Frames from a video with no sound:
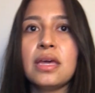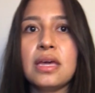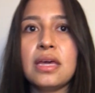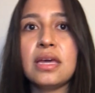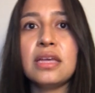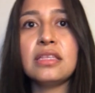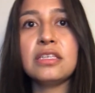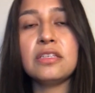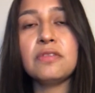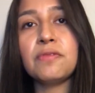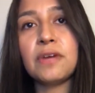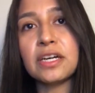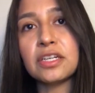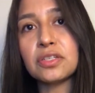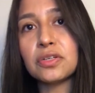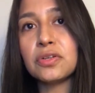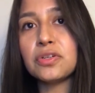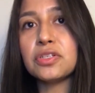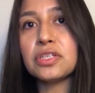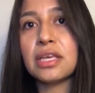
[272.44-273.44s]
And these
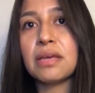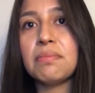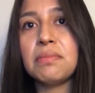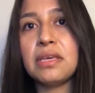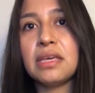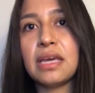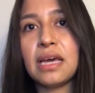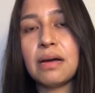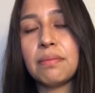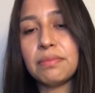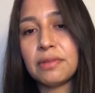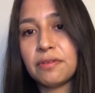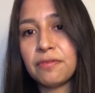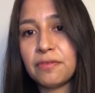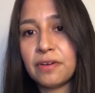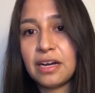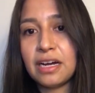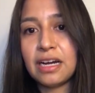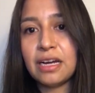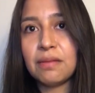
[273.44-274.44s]
factors can be
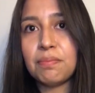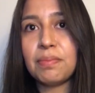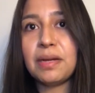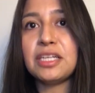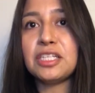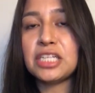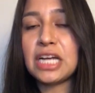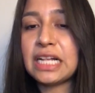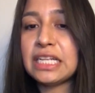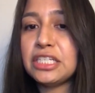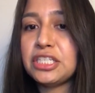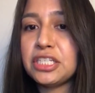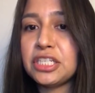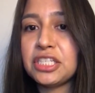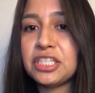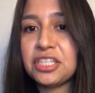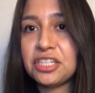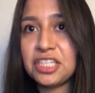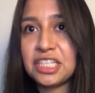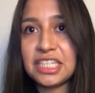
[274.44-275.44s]
amplified by challenges
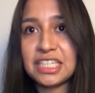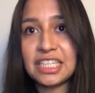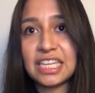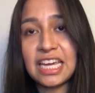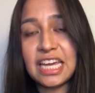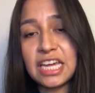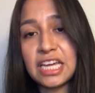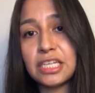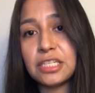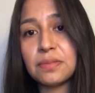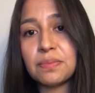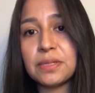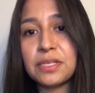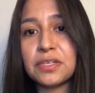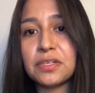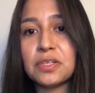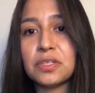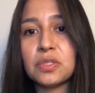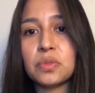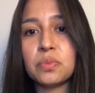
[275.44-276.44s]
such as age,
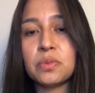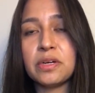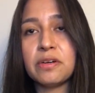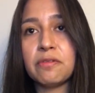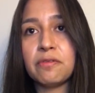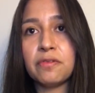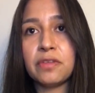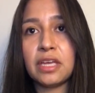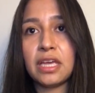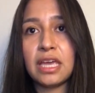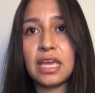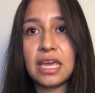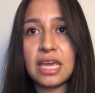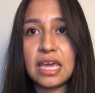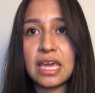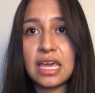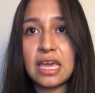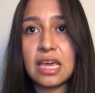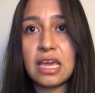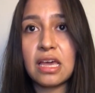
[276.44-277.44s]
because with
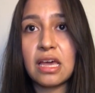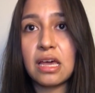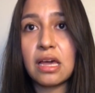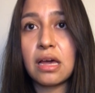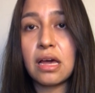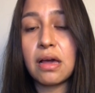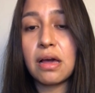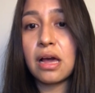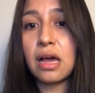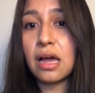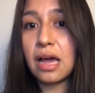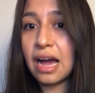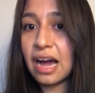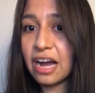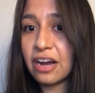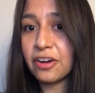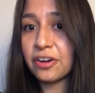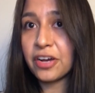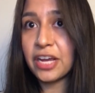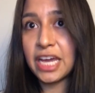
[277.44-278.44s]

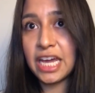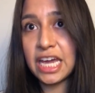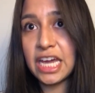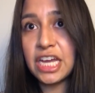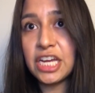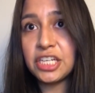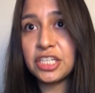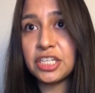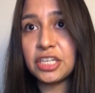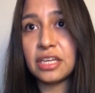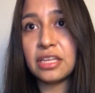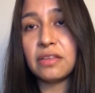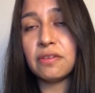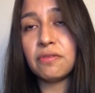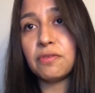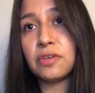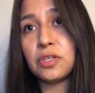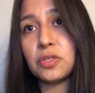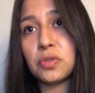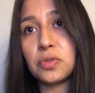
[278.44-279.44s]
higher age,
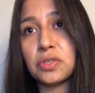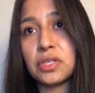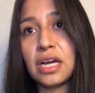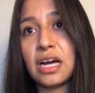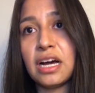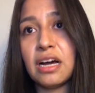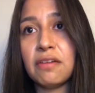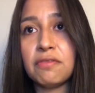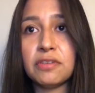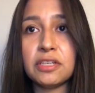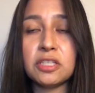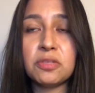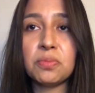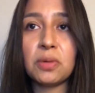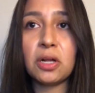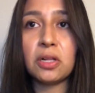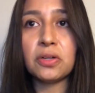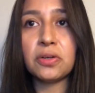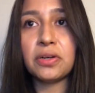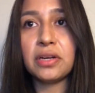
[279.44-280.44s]
individuals have a
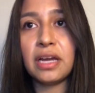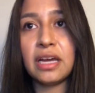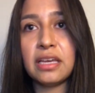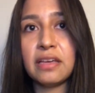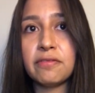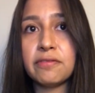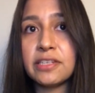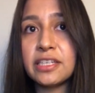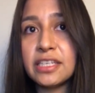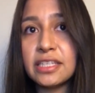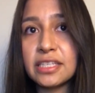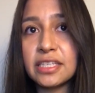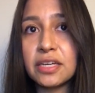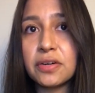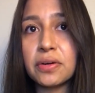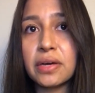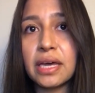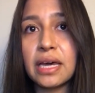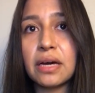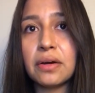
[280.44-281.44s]
smaller naive T
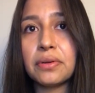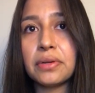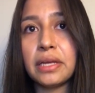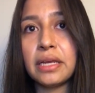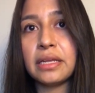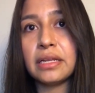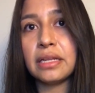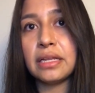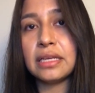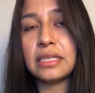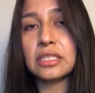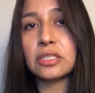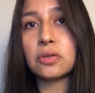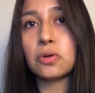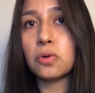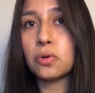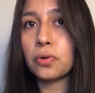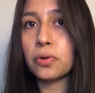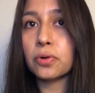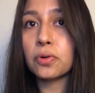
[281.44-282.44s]
cell count and less
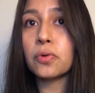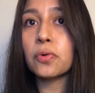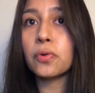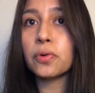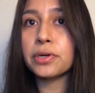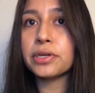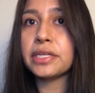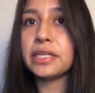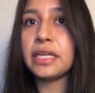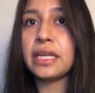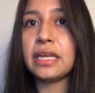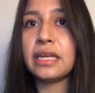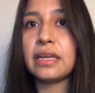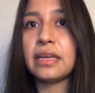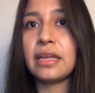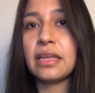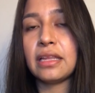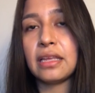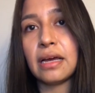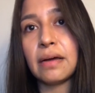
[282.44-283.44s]
coordinated
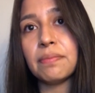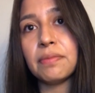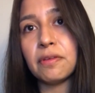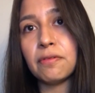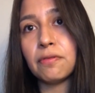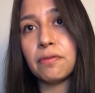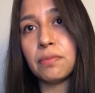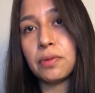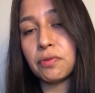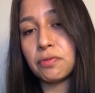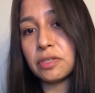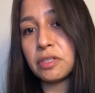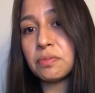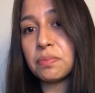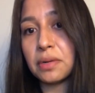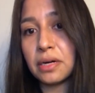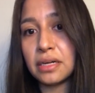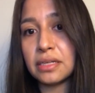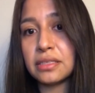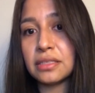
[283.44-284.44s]
adaptive immune
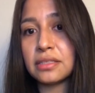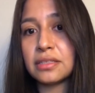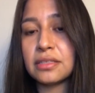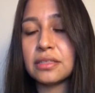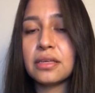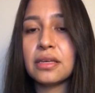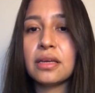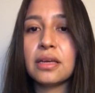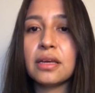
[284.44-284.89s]
response.